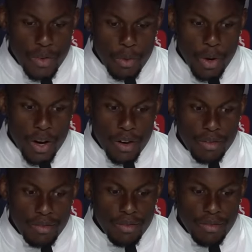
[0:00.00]

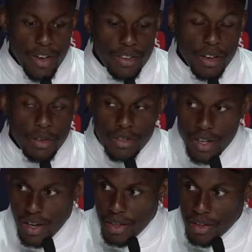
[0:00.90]
Well, first I'll
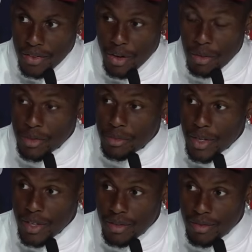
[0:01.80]
say I think Tom's
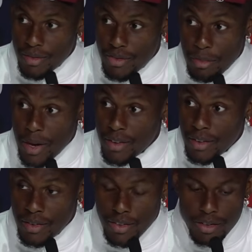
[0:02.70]
been
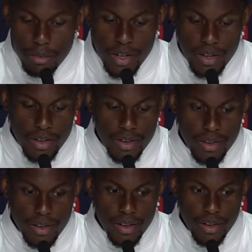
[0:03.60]
tremendous. He's
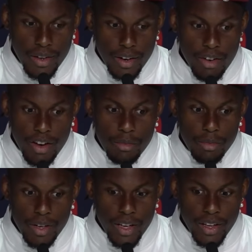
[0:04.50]
been
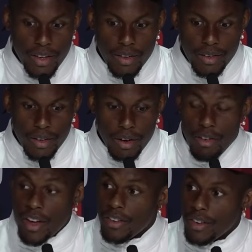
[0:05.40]
incredibly
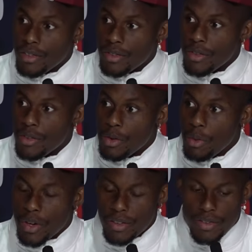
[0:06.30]
courageous to do
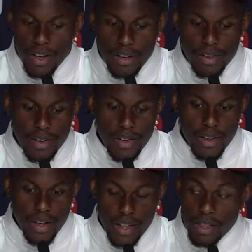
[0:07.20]
what he's done,
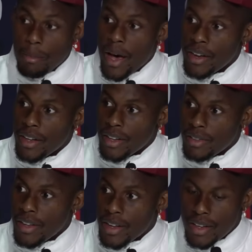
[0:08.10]
and the manner
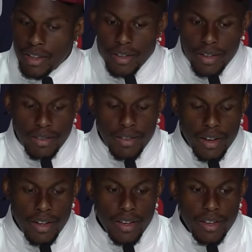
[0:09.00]
he's done it. He's
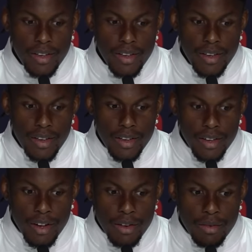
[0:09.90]
done it,
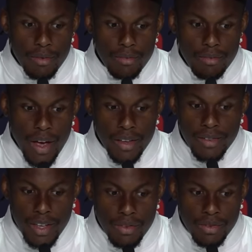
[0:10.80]
you know, as
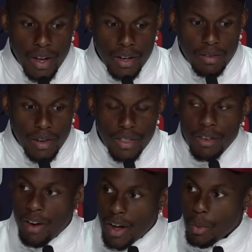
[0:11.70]
Steve said, in
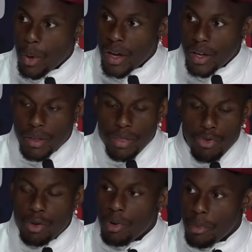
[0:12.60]
the right way
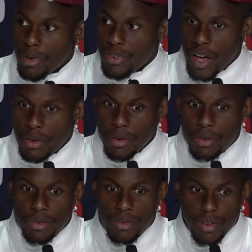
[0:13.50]
through proper
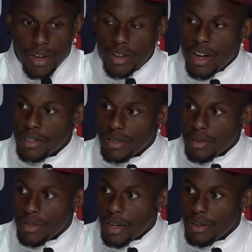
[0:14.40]
channels, conducting
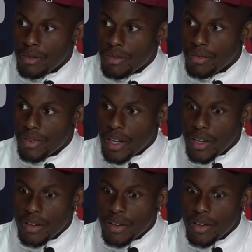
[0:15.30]
himself
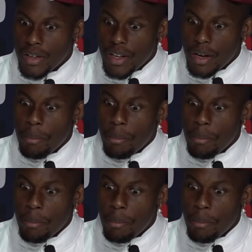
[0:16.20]
in in a